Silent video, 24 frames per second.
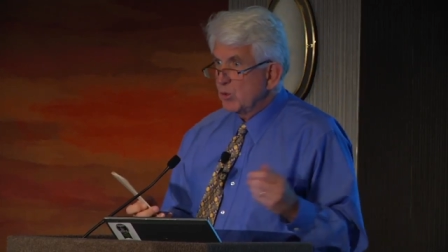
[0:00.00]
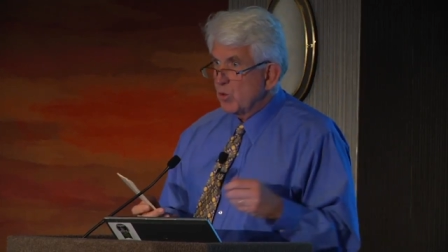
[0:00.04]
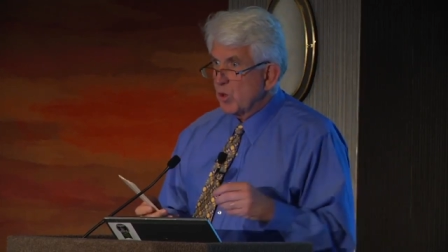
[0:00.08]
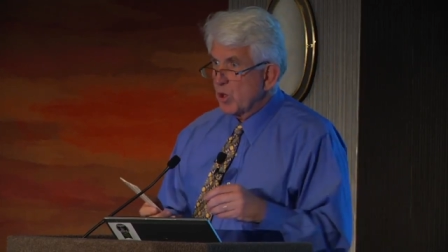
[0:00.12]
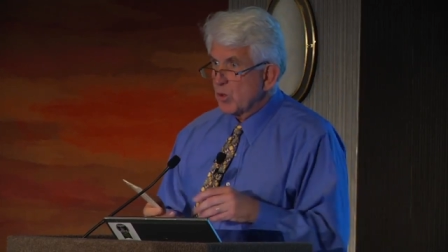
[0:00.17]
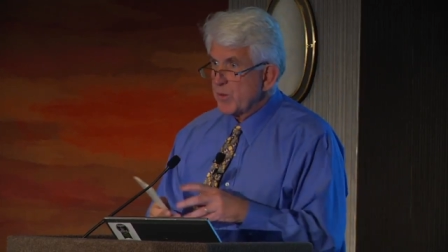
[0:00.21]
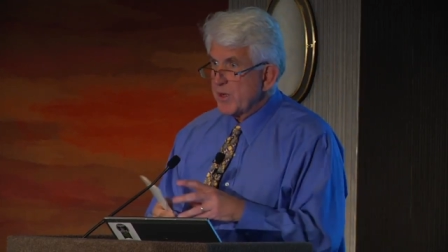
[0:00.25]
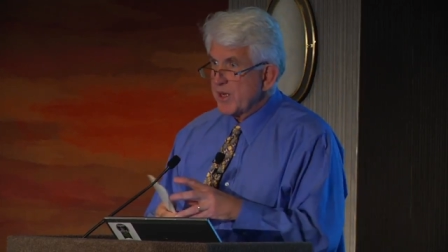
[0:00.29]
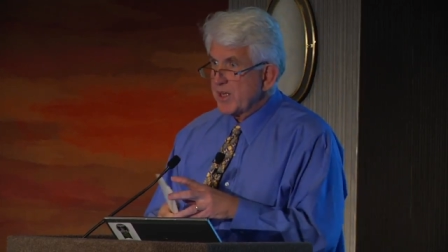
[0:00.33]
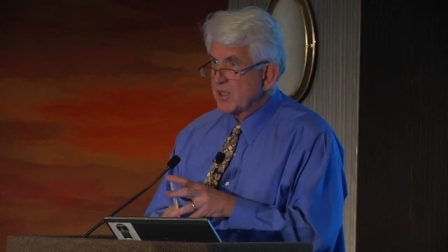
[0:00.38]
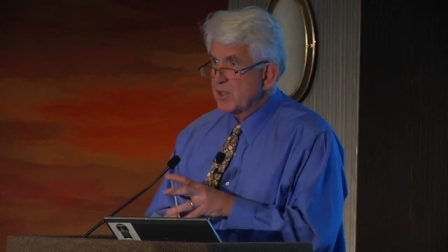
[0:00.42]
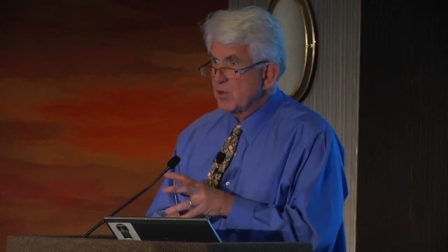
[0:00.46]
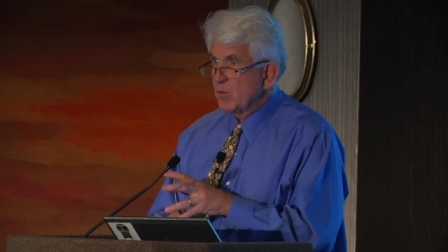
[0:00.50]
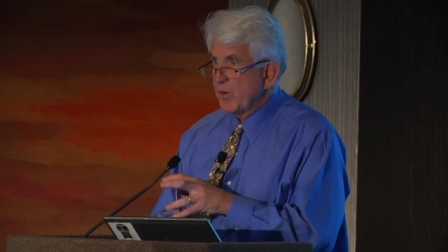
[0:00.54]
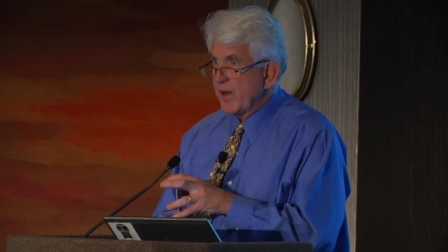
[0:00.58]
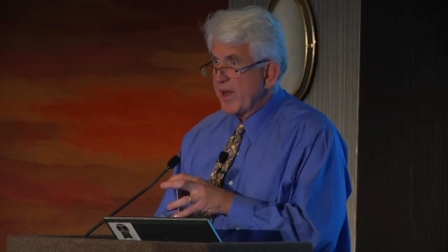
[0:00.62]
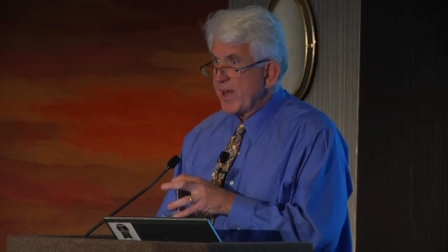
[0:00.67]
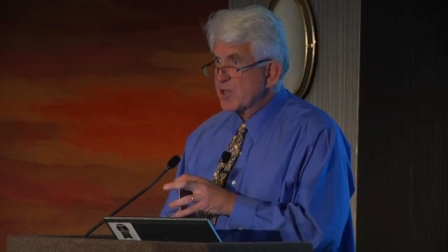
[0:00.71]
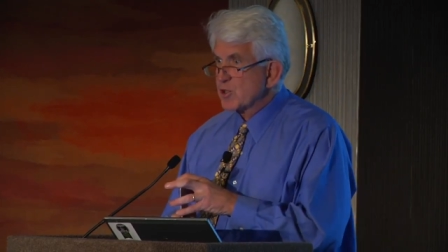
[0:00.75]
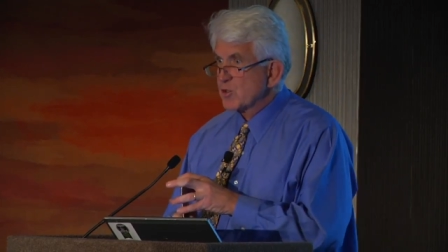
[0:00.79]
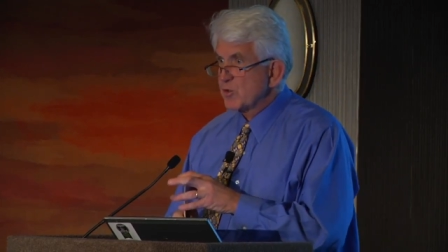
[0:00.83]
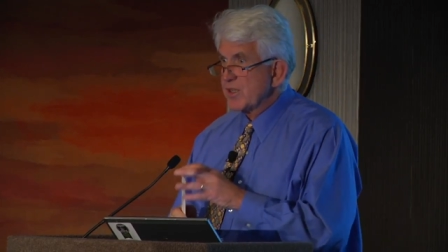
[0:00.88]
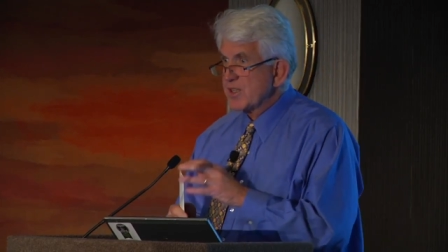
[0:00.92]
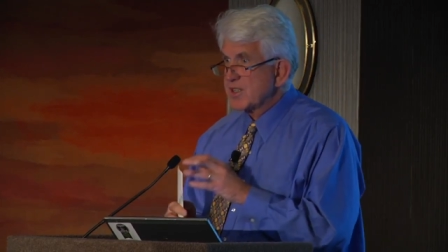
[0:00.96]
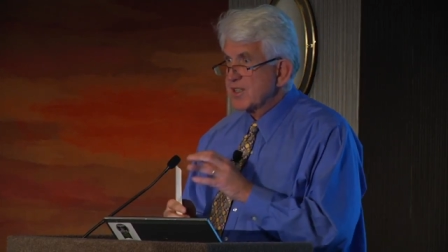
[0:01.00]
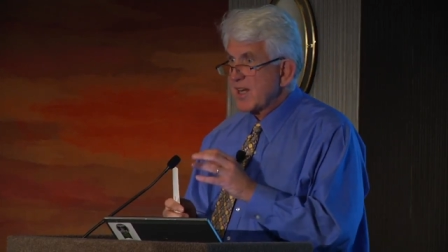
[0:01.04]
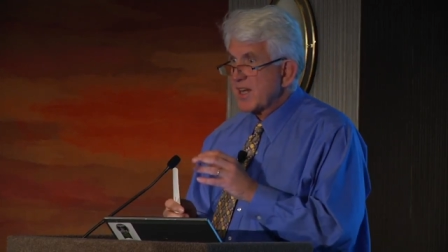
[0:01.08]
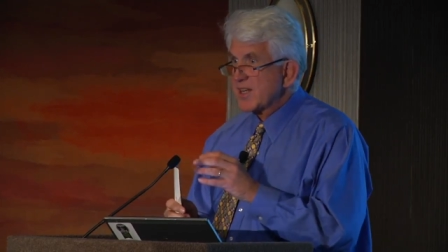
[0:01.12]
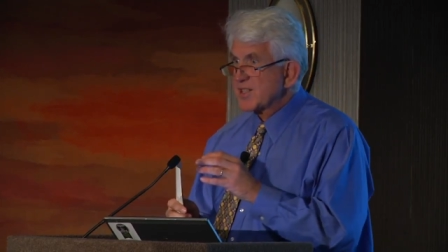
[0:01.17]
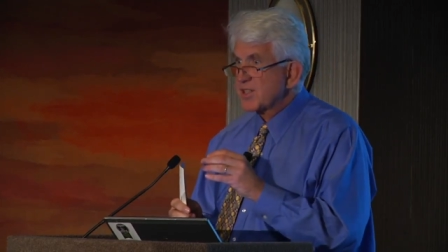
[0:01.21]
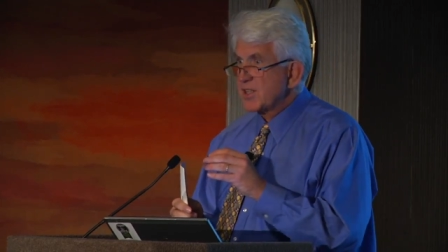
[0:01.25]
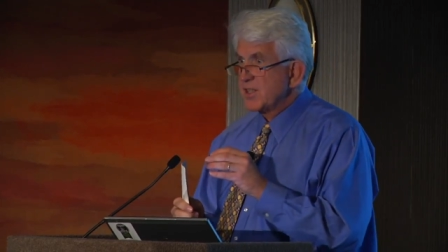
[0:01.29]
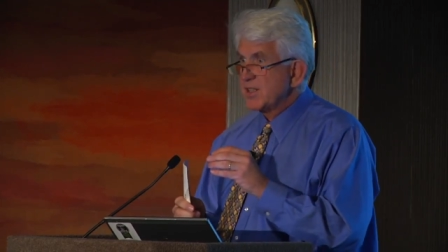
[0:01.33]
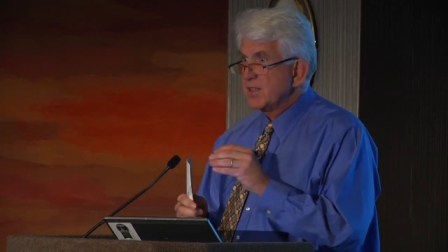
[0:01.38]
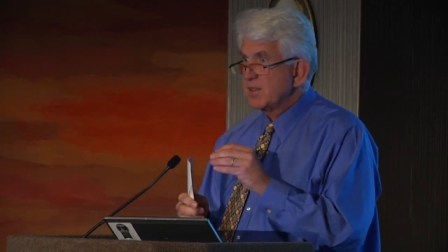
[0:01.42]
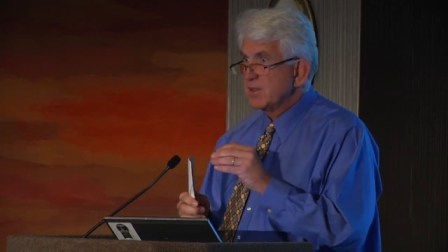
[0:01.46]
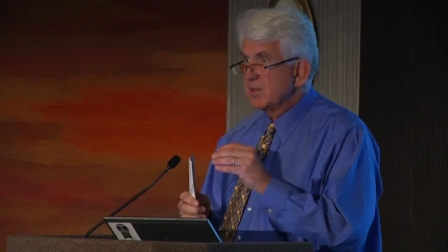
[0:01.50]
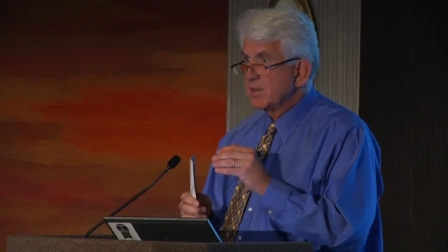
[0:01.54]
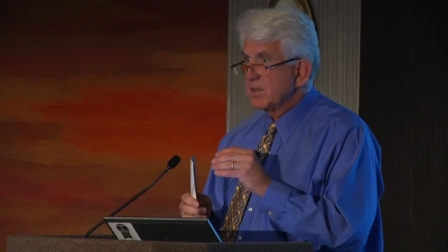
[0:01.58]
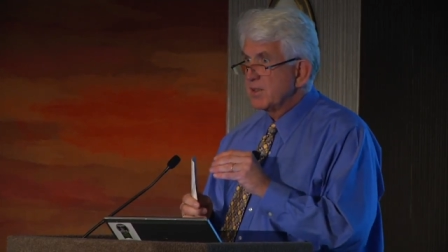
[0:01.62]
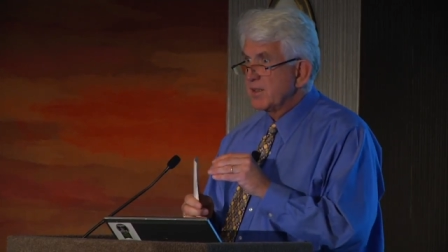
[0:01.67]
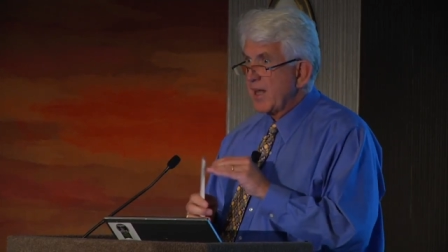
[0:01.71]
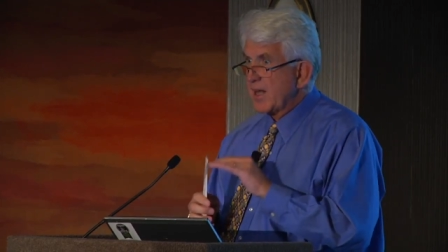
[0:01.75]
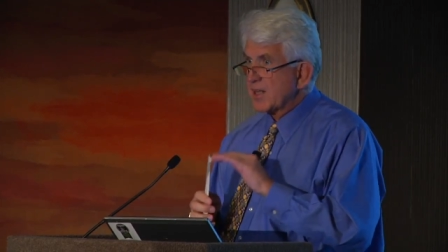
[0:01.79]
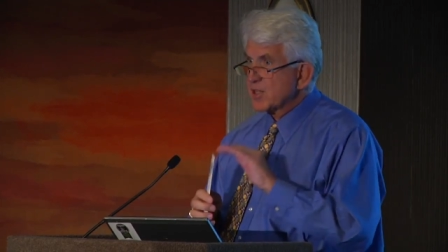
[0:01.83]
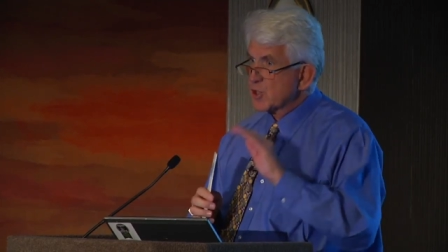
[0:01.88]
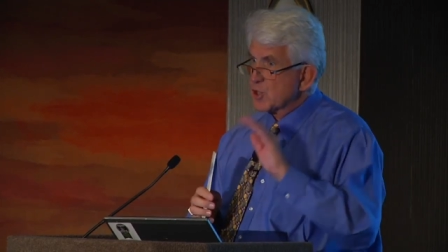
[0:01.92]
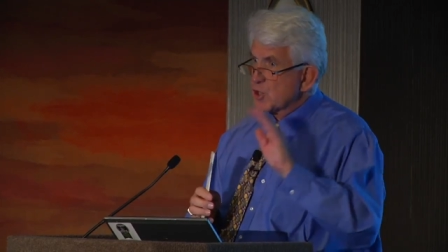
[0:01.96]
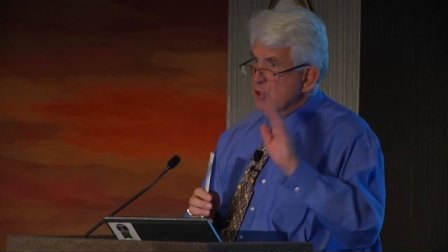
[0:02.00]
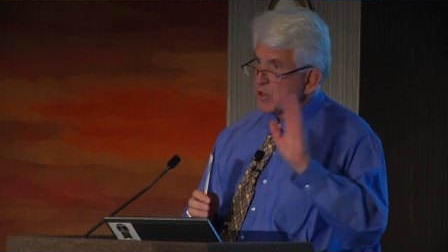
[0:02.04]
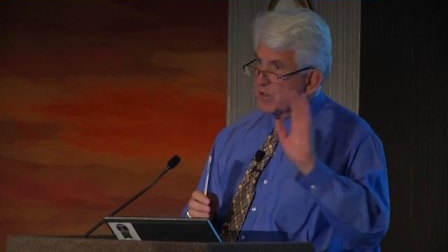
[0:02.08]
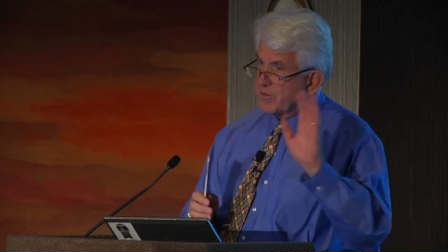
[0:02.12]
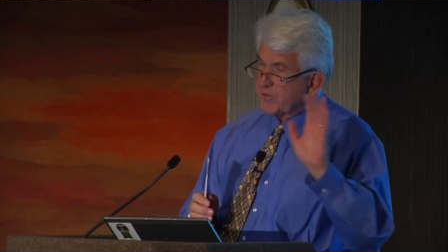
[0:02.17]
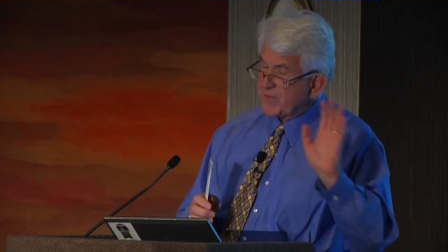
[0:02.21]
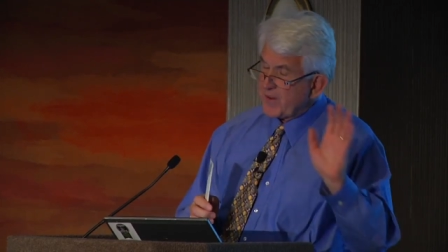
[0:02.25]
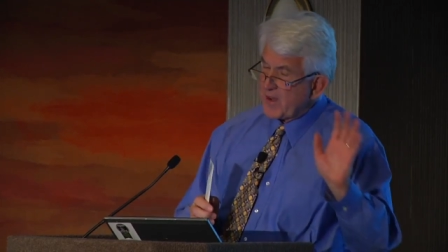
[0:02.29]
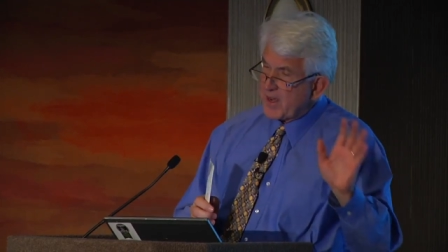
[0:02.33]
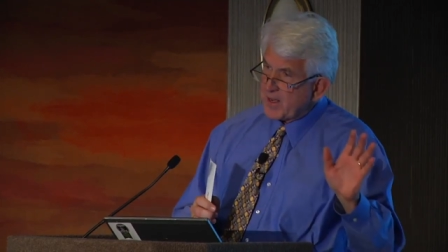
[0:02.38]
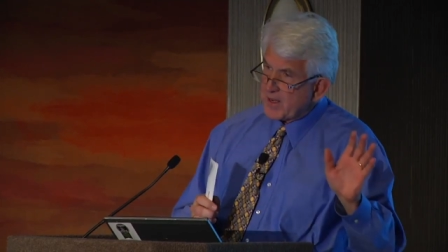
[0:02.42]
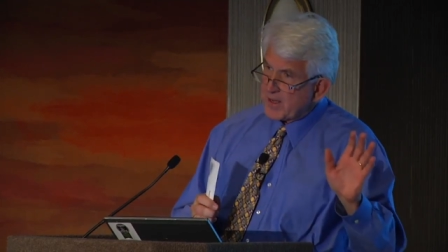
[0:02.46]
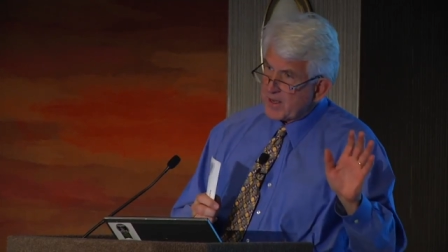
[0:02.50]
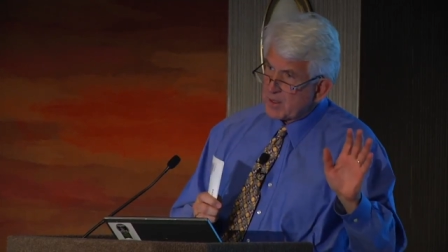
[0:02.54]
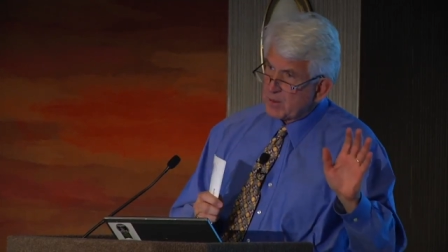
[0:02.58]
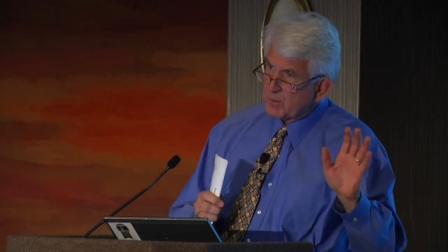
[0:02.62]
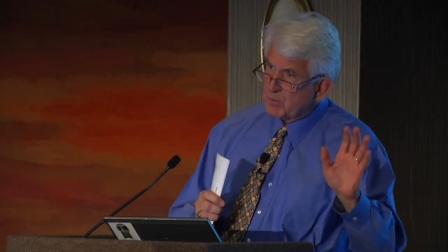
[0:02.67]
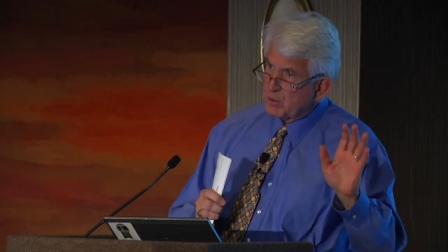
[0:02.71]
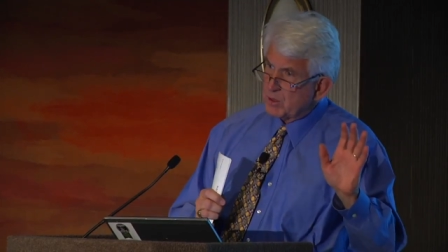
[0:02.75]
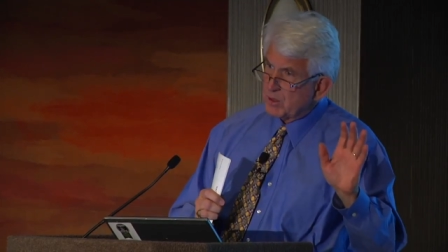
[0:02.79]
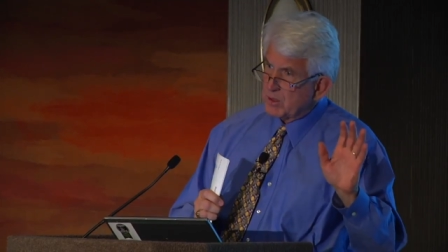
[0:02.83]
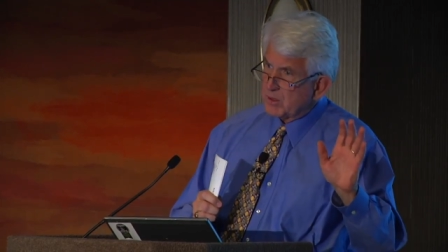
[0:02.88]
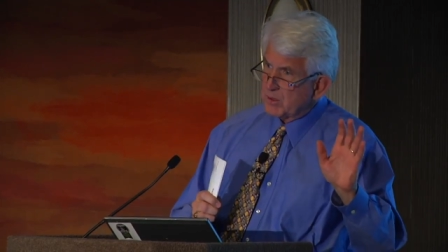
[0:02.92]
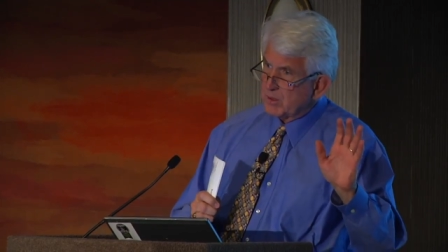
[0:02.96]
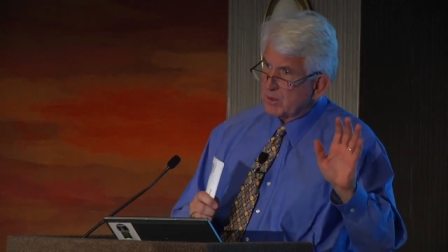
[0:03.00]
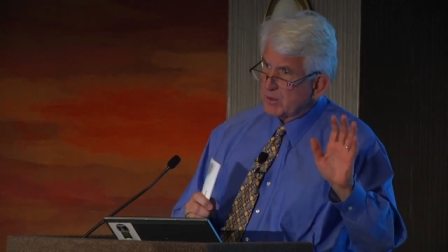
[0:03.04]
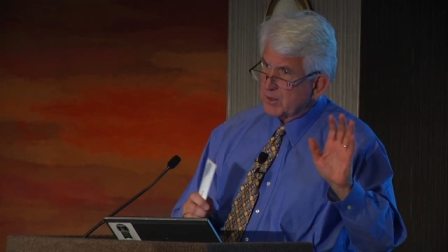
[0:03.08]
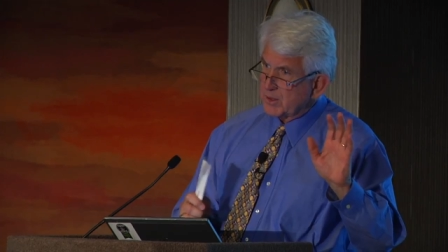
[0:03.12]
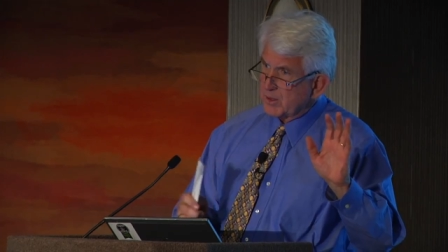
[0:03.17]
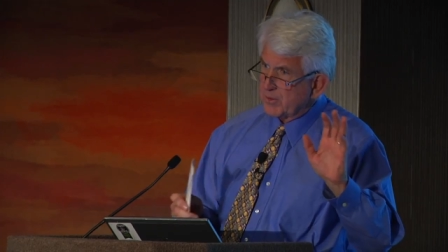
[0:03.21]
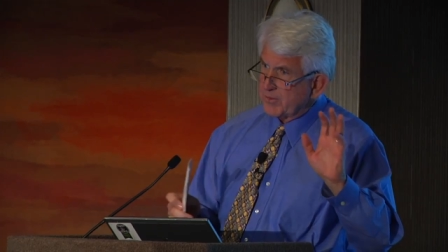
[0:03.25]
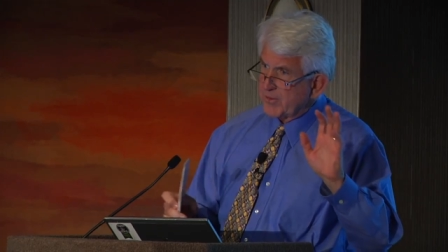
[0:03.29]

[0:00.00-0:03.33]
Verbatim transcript: where we, we actually tested not certifiable, you